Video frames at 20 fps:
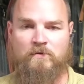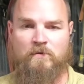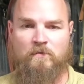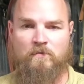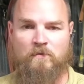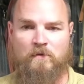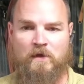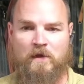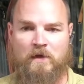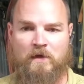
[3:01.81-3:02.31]

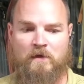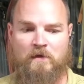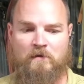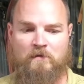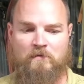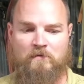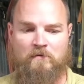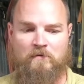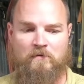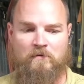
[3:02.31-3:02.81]
on that
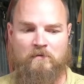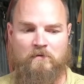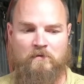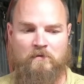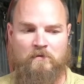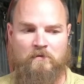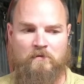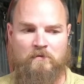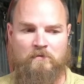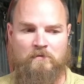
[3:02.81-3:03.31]

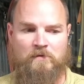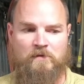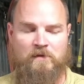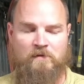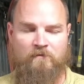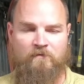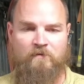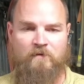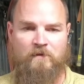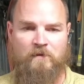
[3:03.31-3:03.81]
are
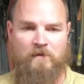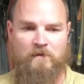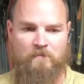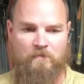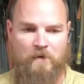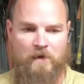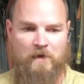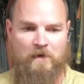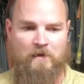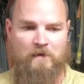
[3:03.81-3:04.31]
different than
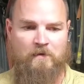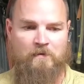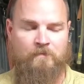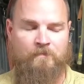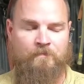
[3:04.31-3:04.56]
mine.